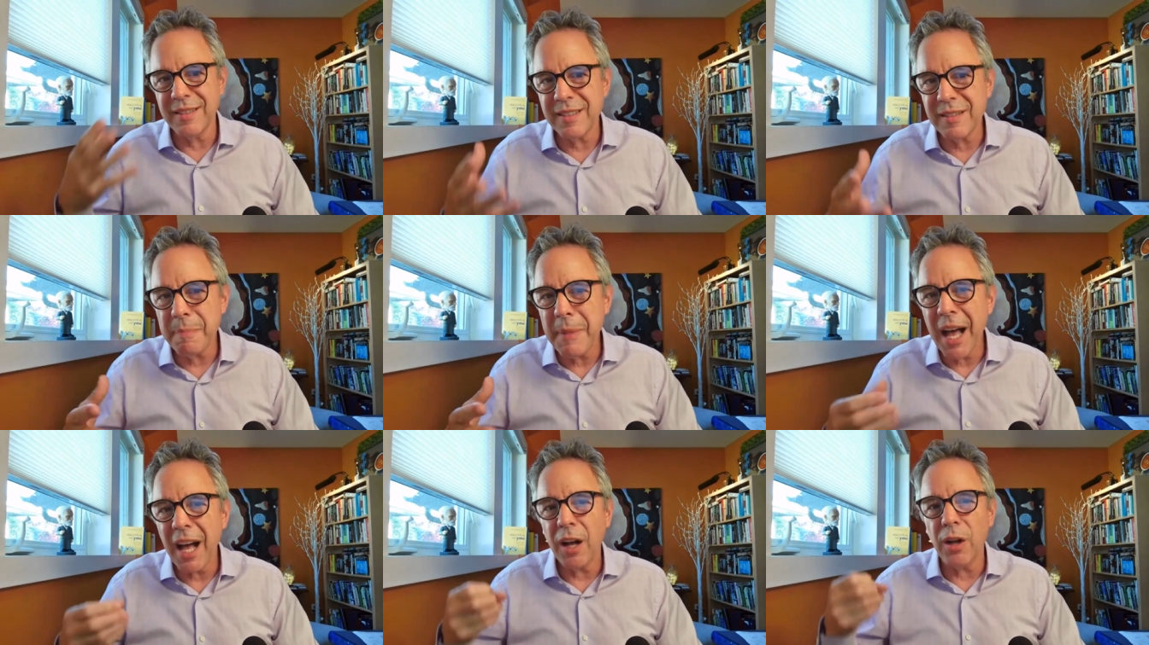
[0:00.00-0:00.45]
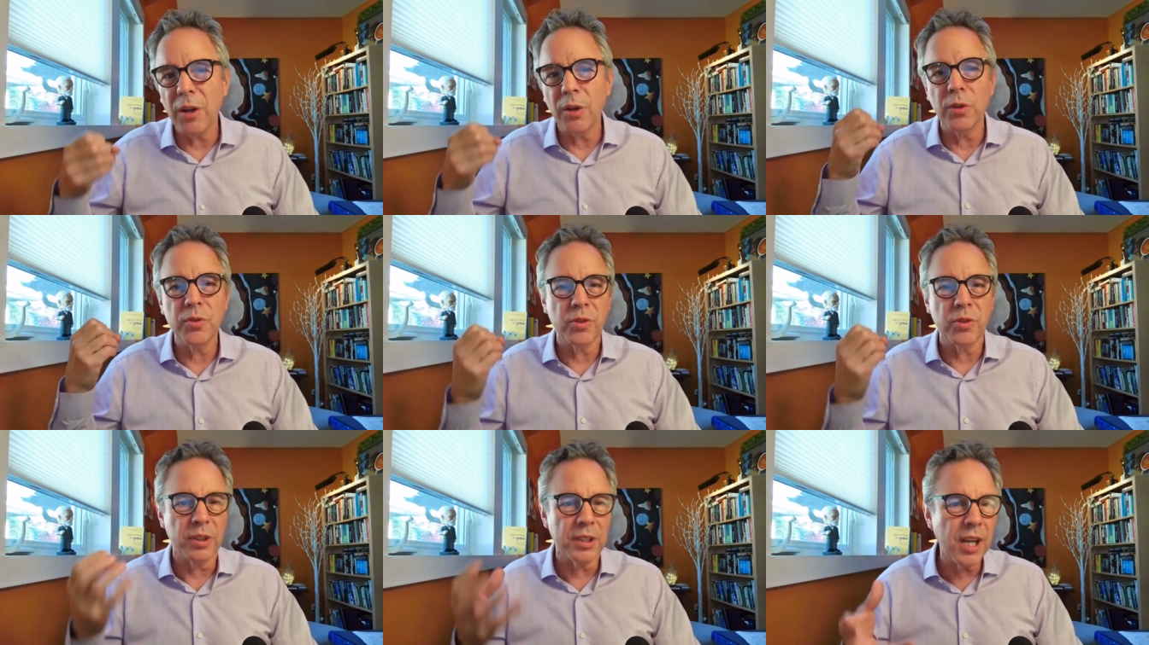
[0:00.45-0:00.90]

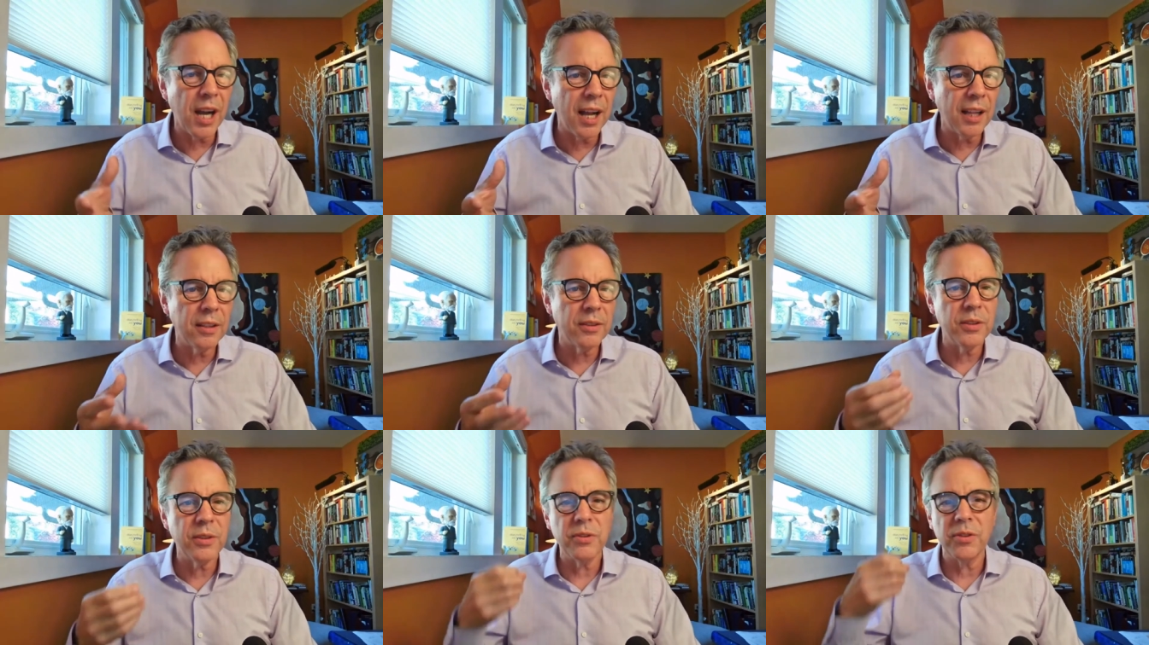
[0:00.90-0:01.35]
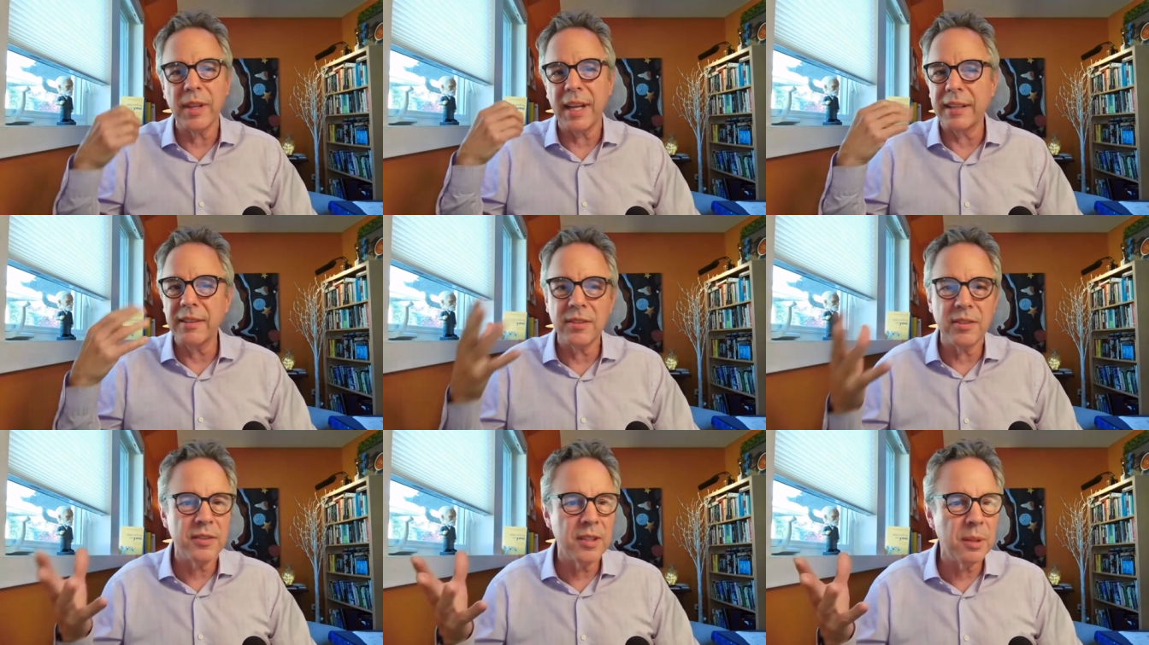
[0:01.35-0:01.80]
smells or colors,
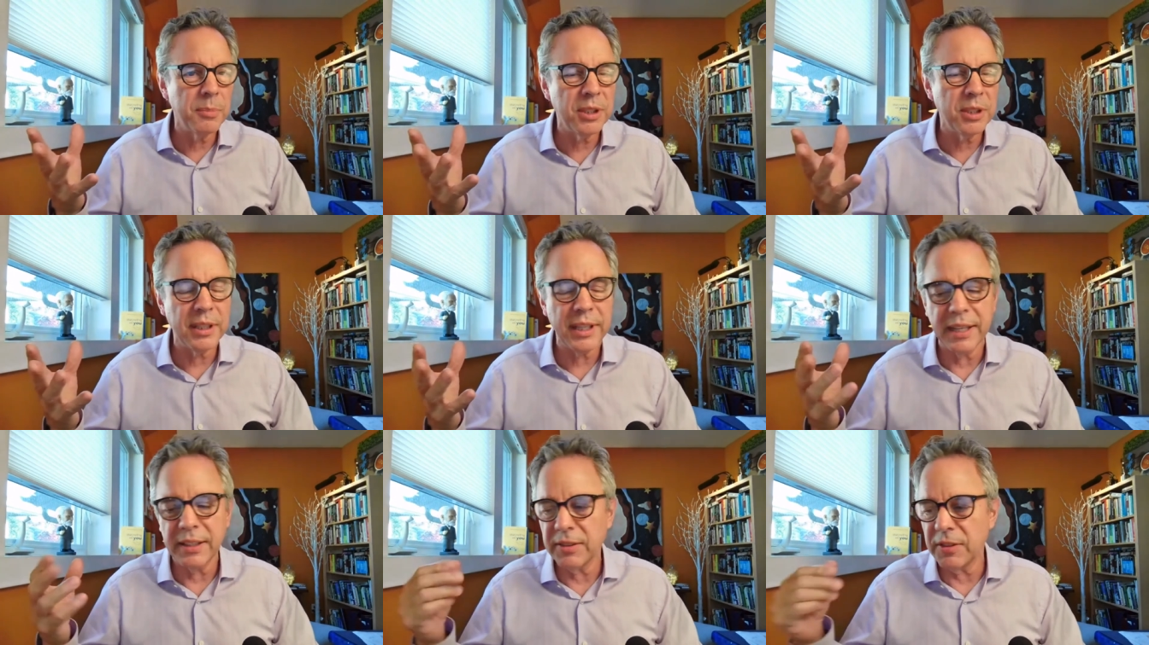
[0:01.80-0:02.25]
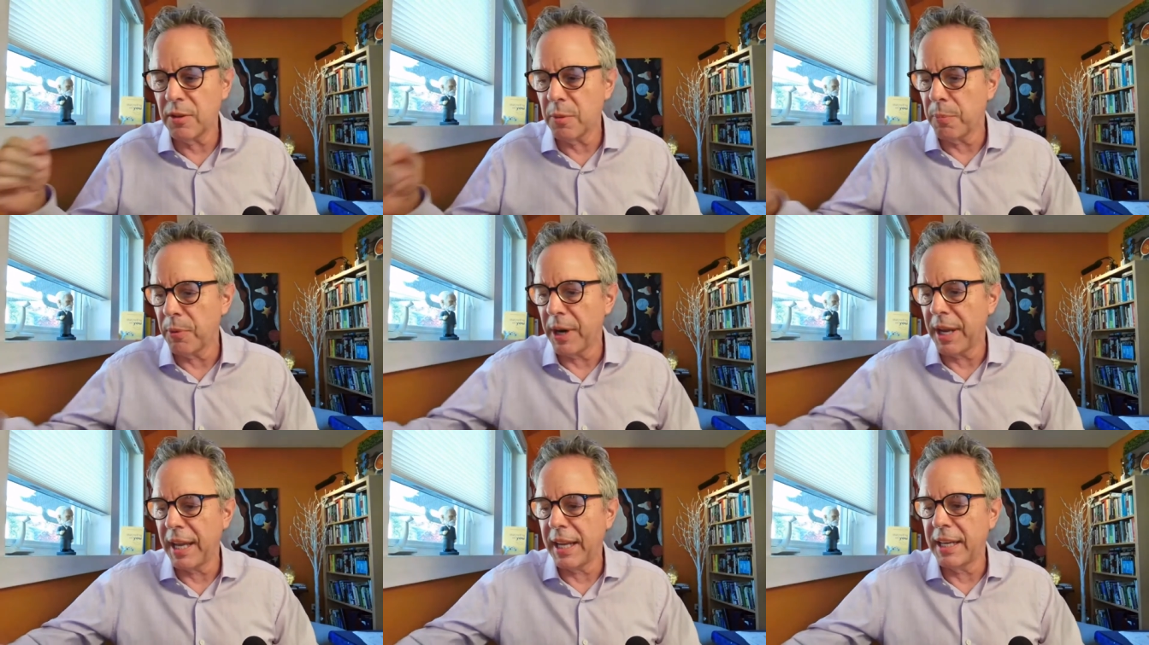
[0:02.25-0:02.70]
that stimulates the
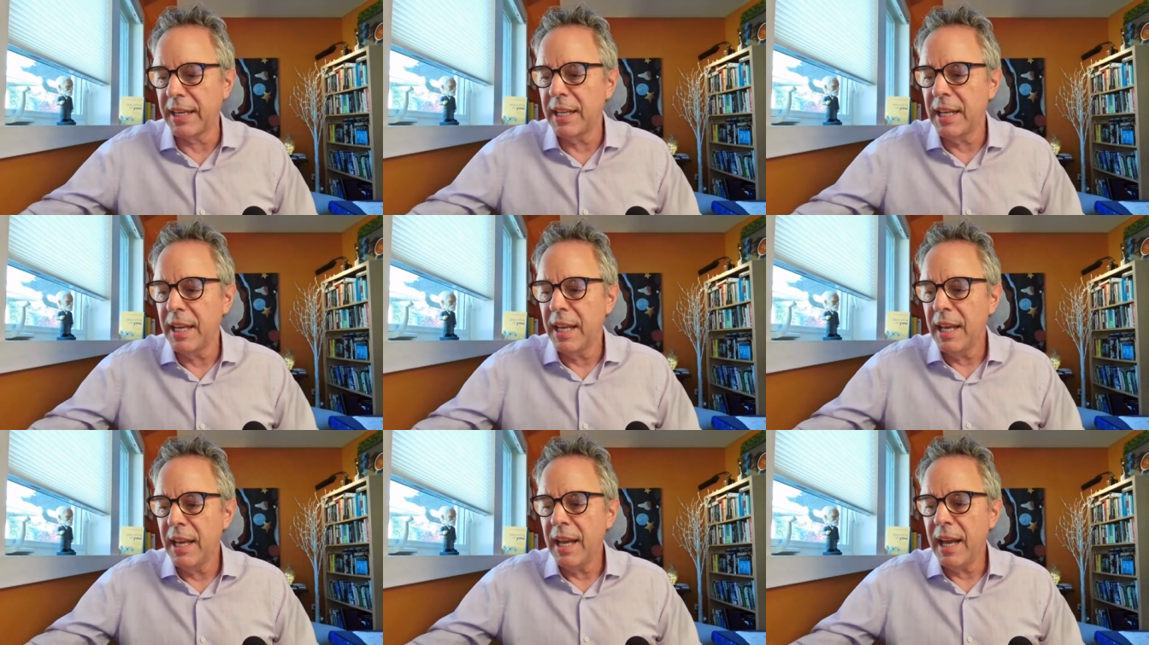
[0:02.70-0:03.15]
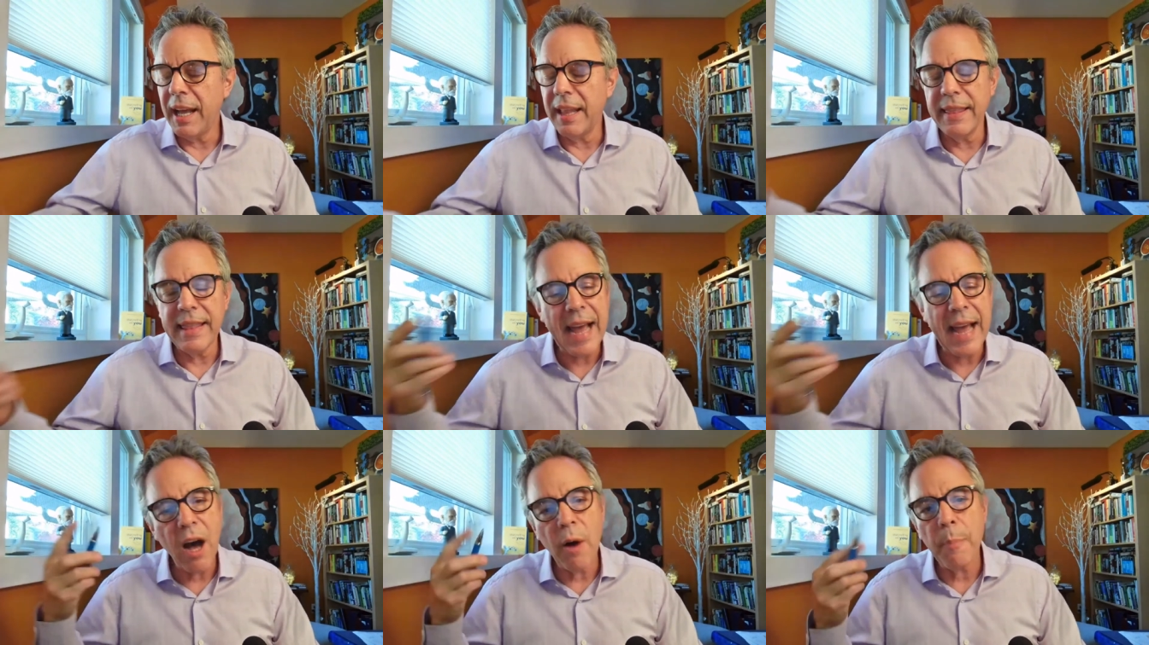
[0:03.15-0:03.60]
brain.
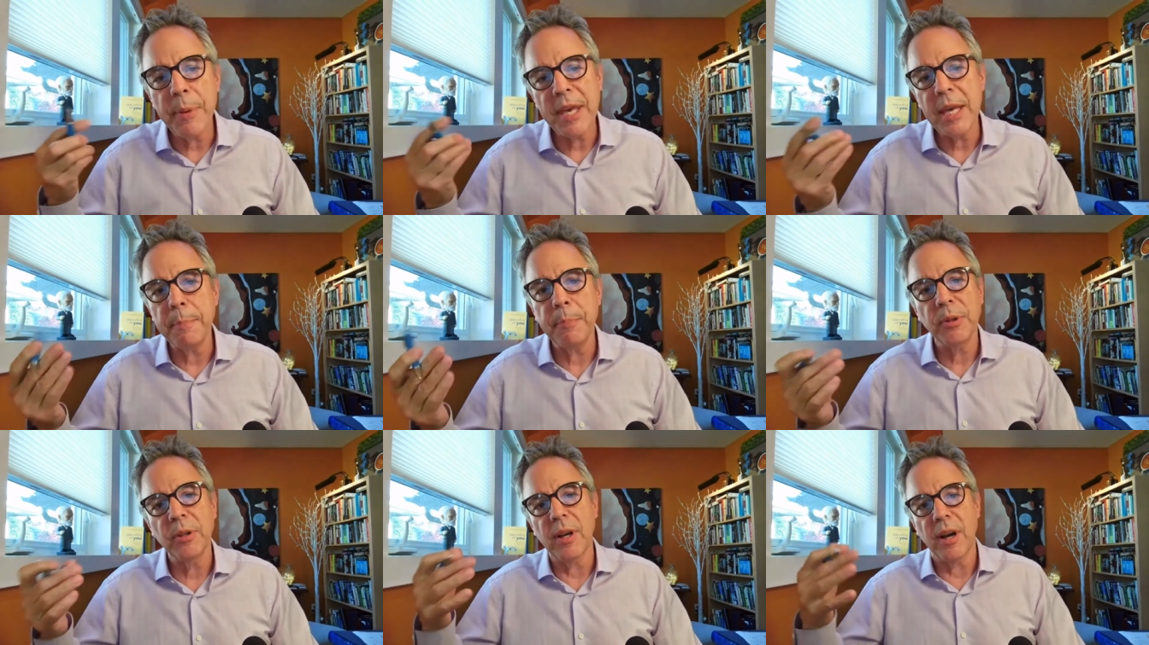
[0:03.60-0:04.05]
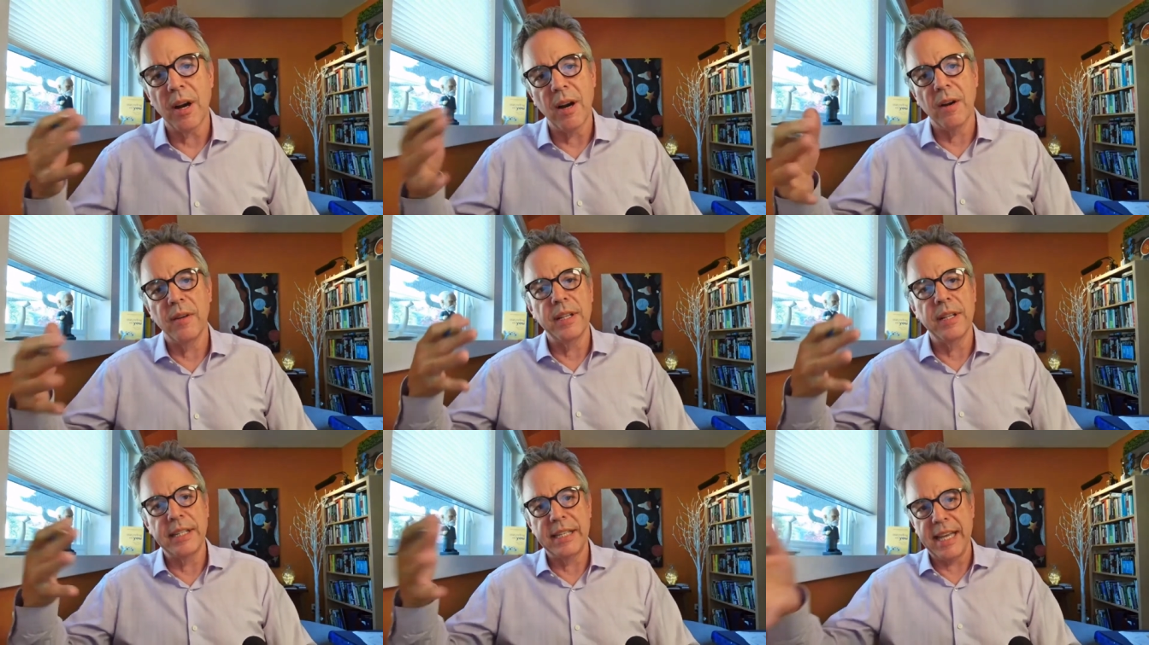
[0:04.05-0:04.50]
And now people
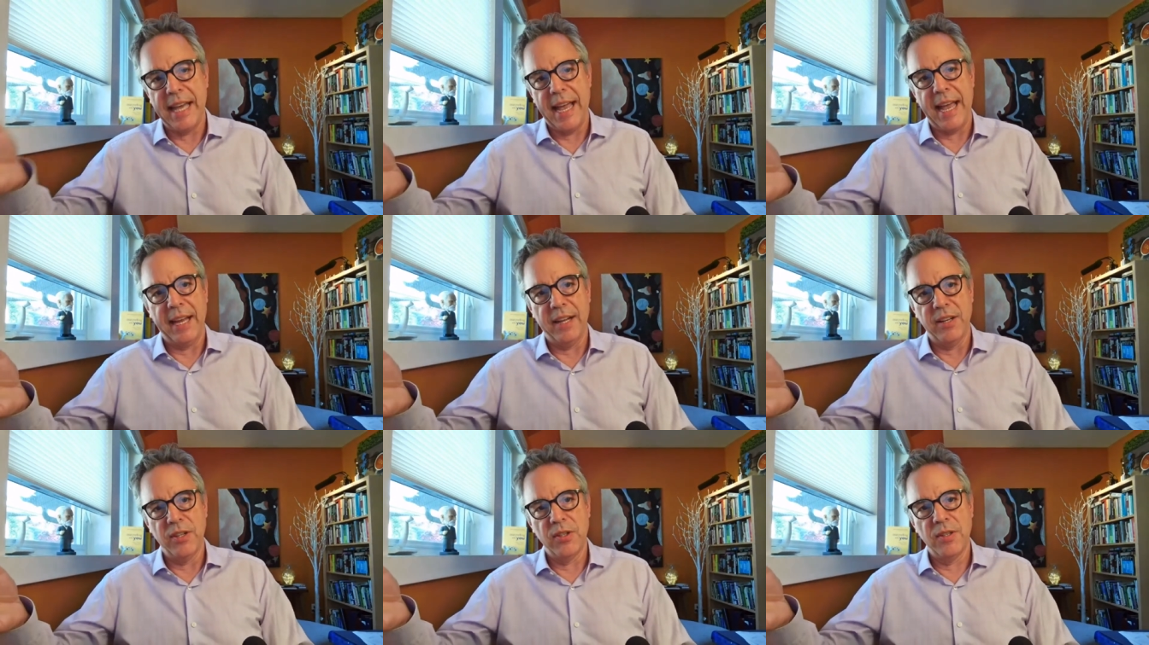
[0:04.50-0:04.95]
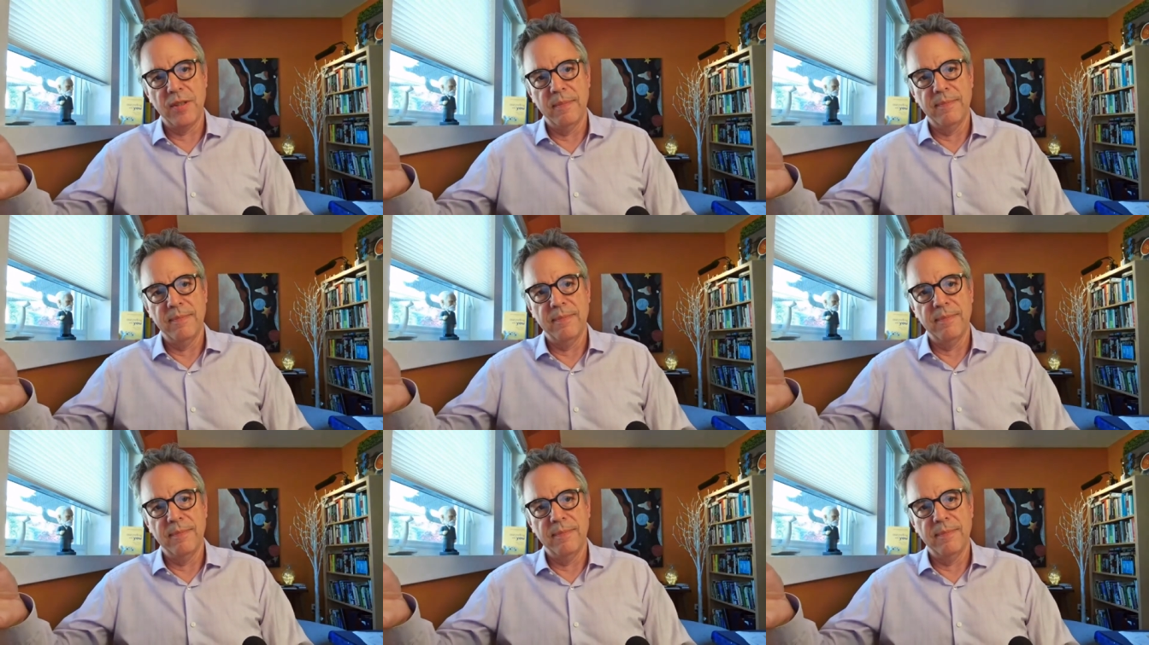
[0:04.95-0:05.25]
are engaged.